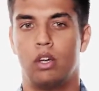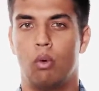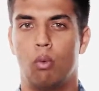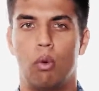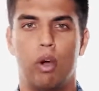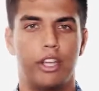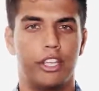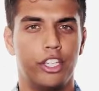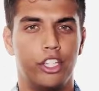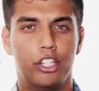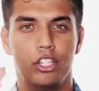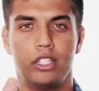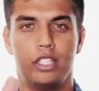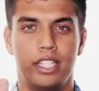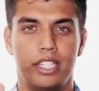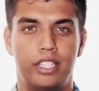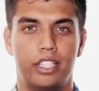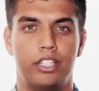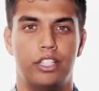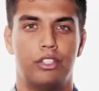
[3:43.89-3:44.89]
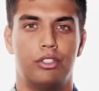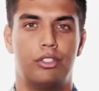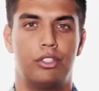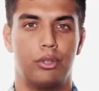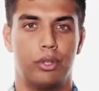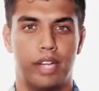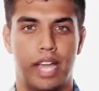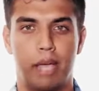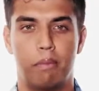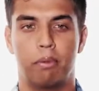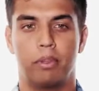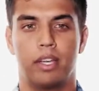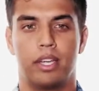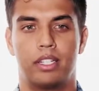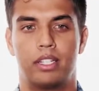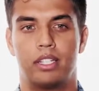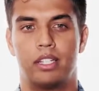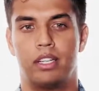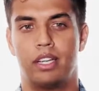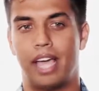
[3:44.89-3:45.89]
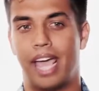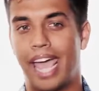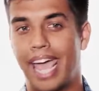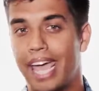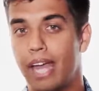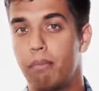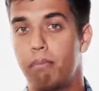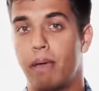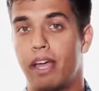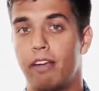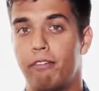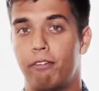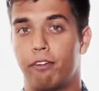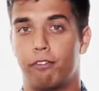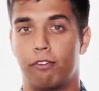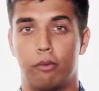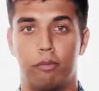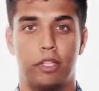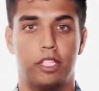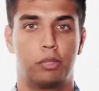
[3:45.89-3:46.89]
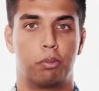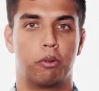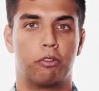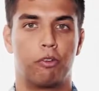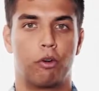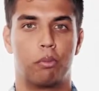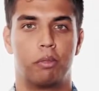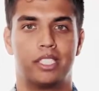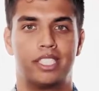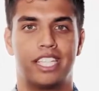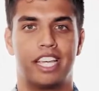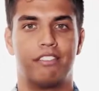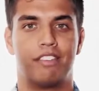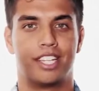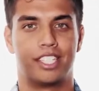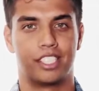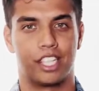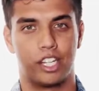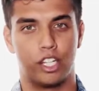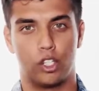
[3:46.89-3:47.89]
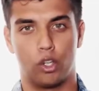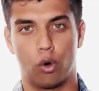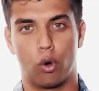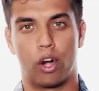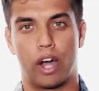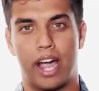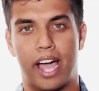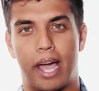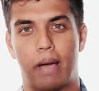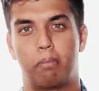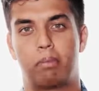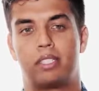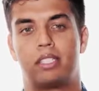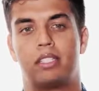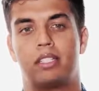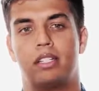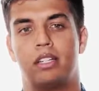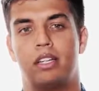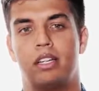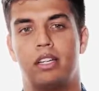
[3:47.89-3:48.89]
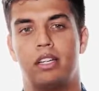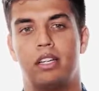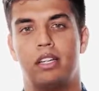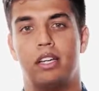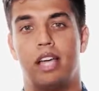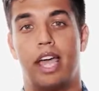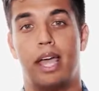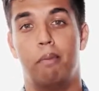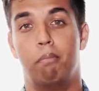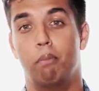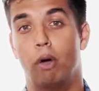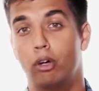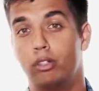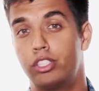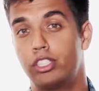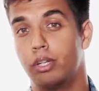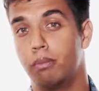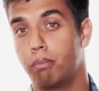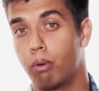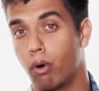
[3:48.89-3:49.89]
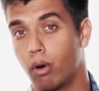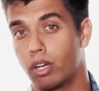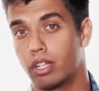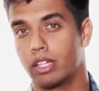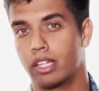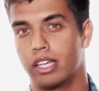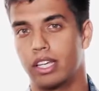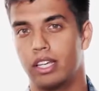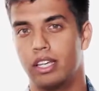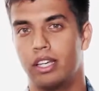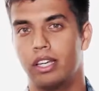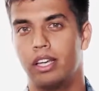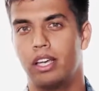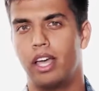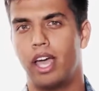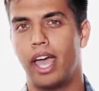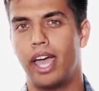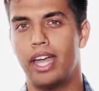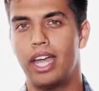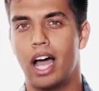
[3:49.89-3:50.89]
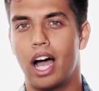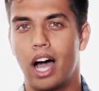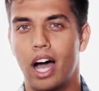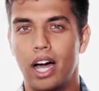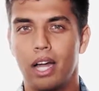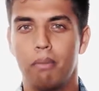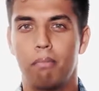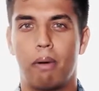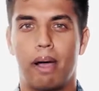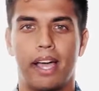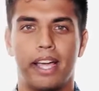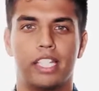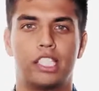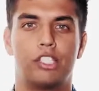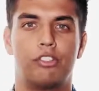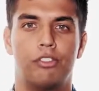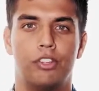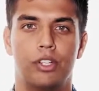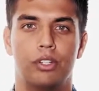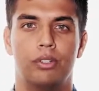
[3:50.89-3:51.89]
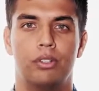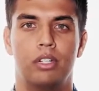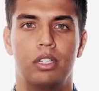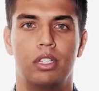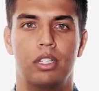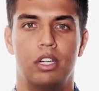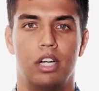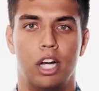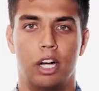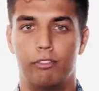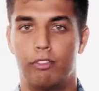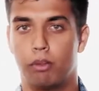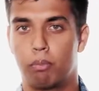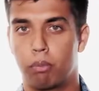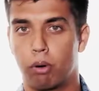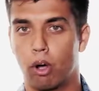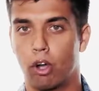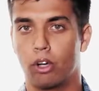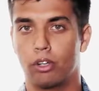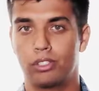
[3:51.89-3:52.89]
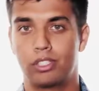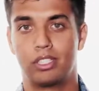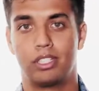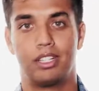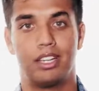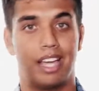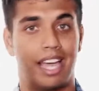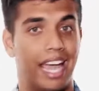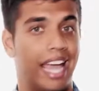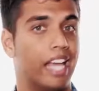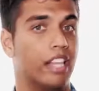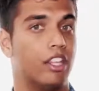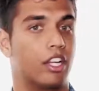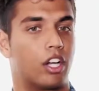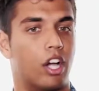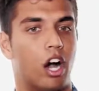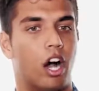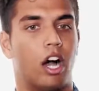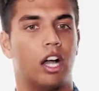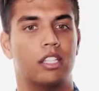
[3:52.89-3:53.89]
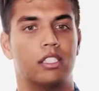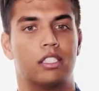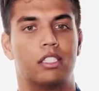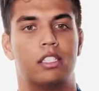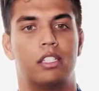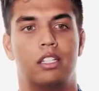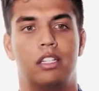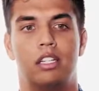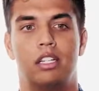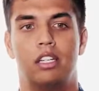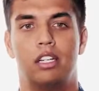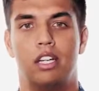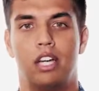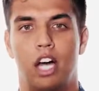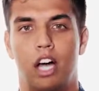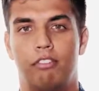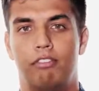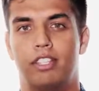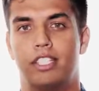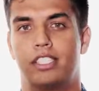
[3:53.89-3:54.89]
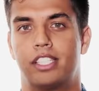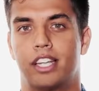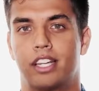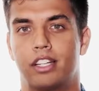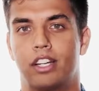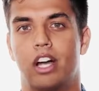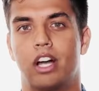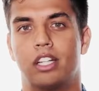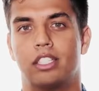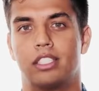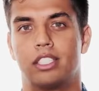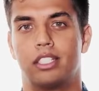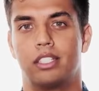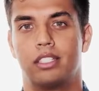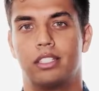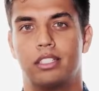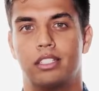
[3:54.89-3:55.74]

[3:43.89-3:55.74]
what you'll need to do to enable it and benefit from these performance savings in your apps, and most importantly, an unbiased view of the pros and the cons of this technology.